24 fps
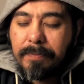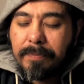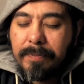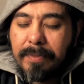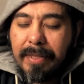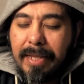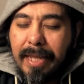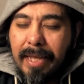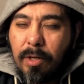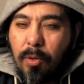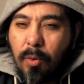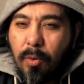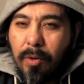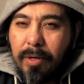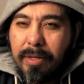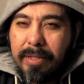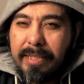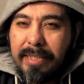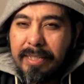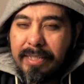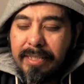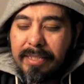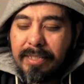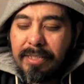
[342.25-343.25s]
That
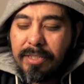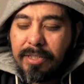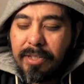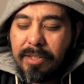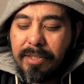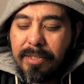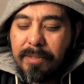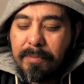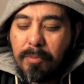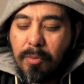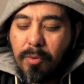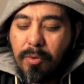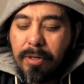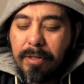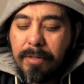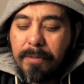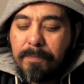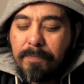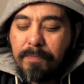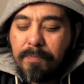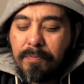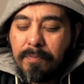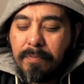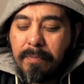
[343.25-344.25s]
oiliness turned more
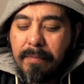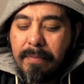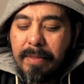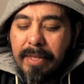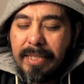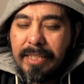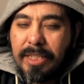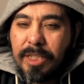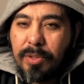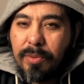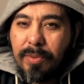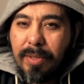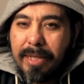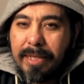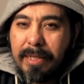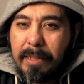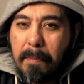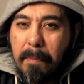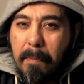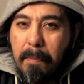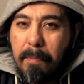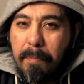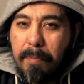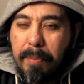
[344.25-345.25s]
into like a
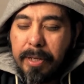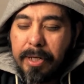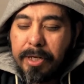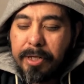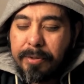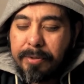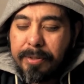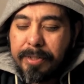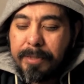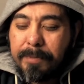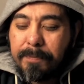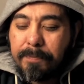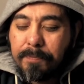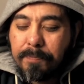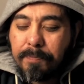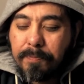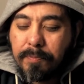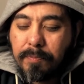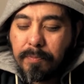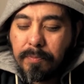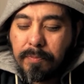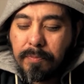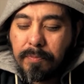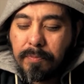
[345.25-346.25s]
buttery
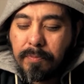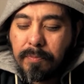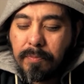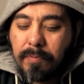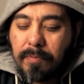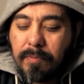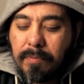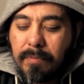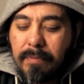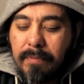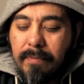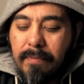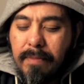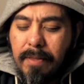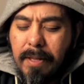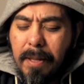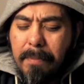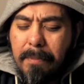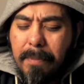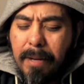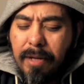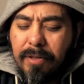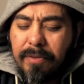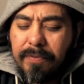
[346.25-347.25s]

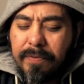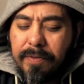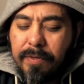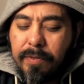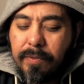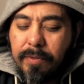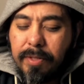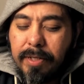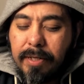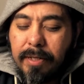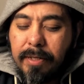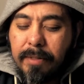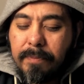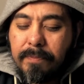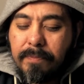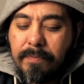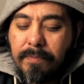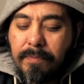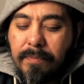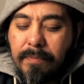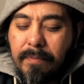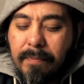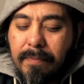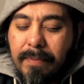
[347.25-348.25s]
mouthfeel there.
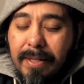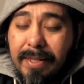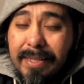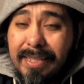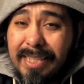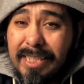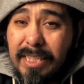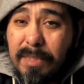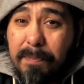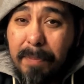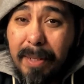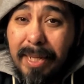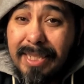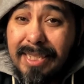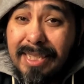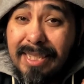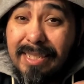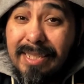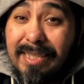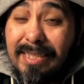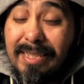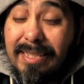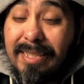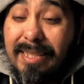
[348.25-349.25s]
The
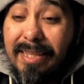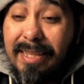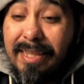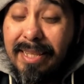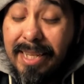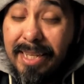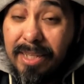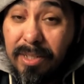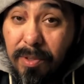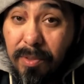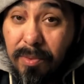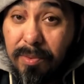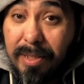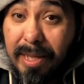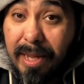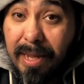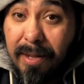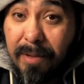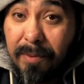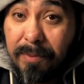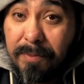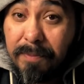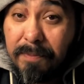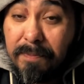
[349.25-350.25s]
spiciness did go
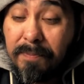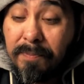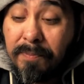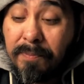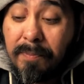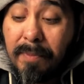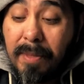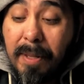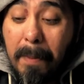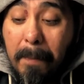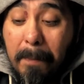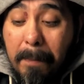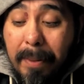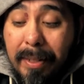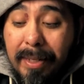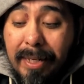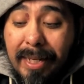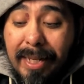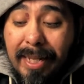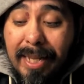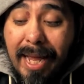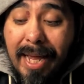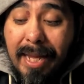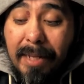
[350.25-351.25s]
down, but a
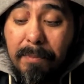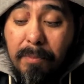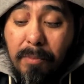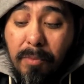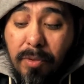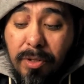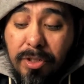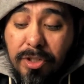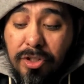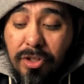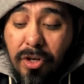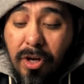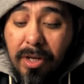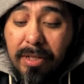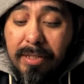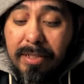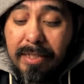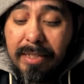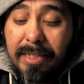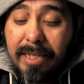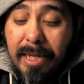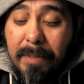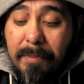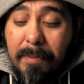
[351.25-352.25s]
lot more
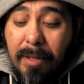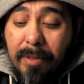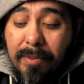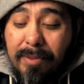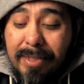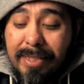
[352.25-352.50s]
chocolate came out.